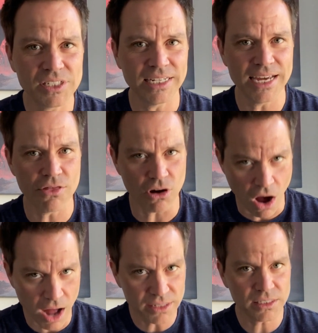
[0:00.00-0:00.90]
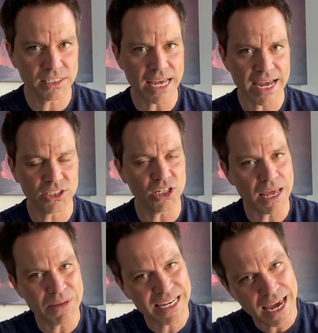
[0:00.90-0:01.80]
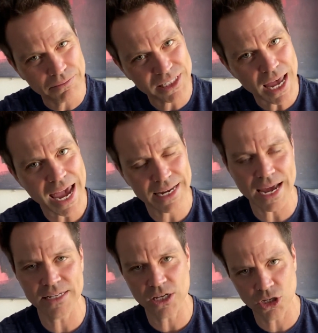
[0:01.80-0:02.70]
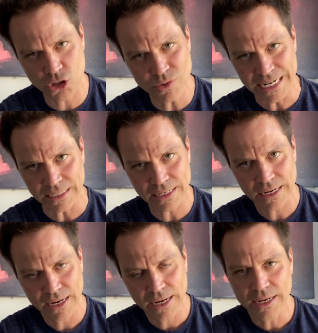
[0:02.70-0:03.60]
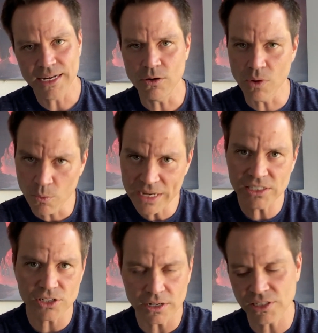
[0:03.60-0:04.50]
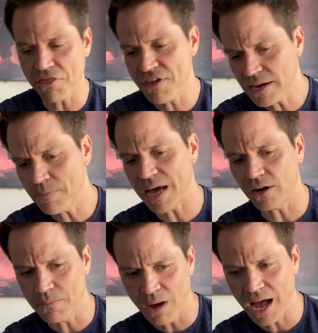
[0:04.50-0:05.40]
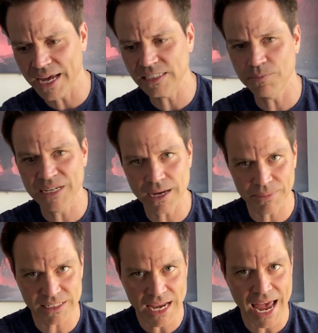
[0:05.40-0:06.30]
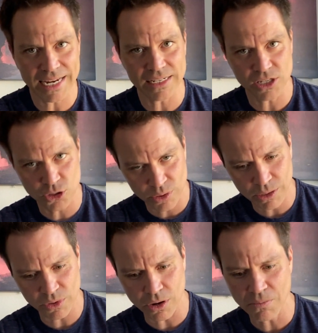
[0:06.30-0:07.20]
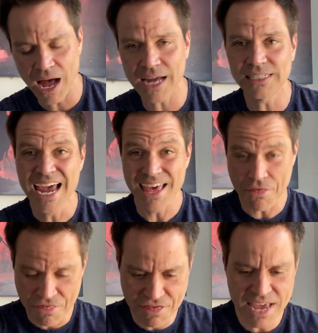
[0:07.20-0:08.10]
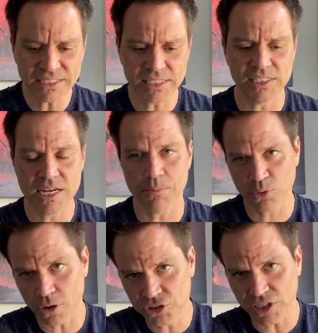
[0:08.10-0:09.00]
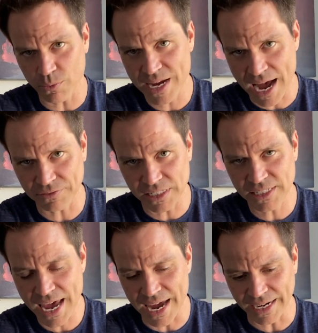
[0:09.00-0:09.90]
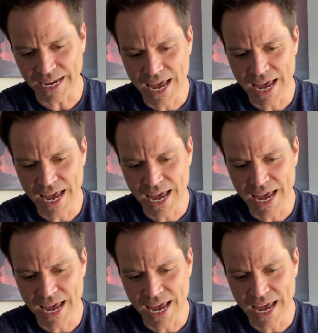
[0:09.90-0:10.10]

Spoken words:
together on stage and they became tight as a unit. Now, when we start to think about our minds and becoming tight as a unit with our minds, this is the approach that we have to take.